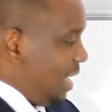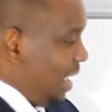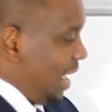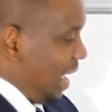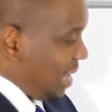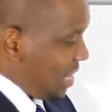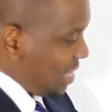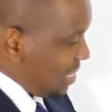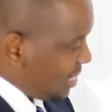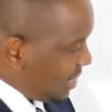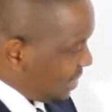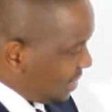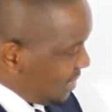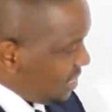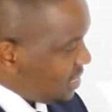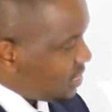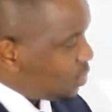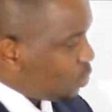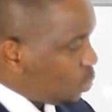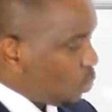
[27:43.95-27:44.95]
at least
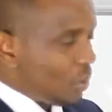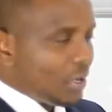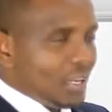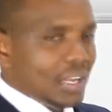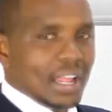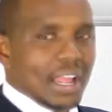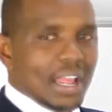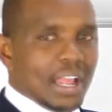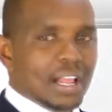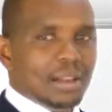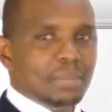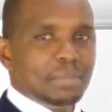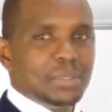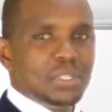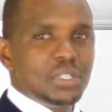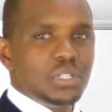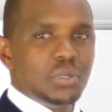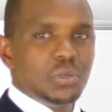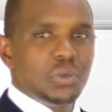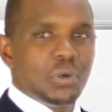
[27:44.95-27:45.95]
this one
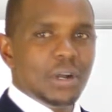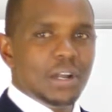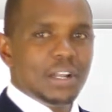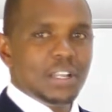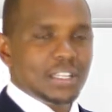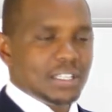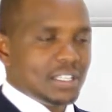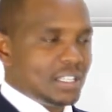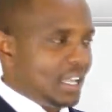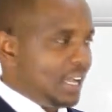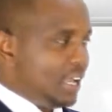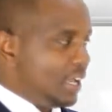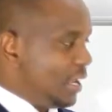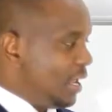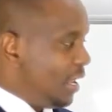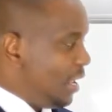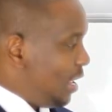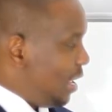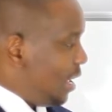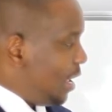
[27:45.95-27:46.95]
helps you understand.
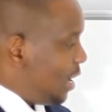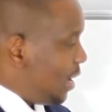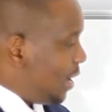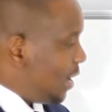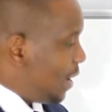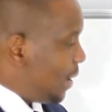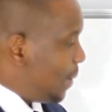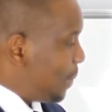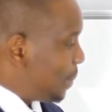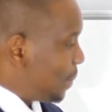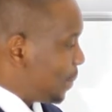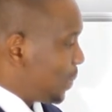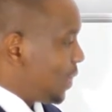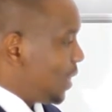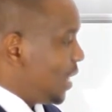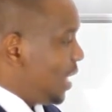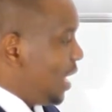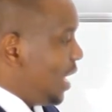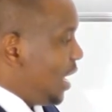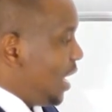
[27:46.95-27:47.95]

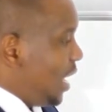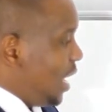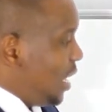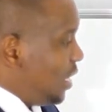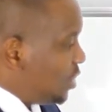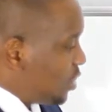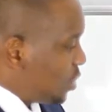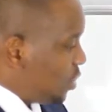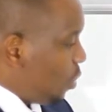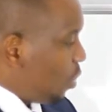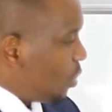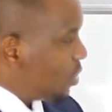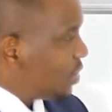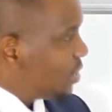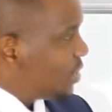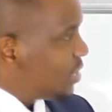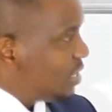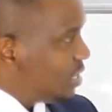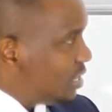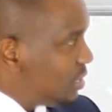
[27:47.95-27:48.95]
Is not
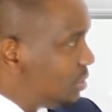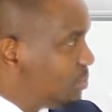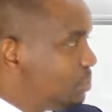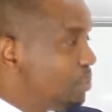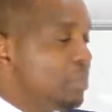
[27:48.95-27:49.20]
this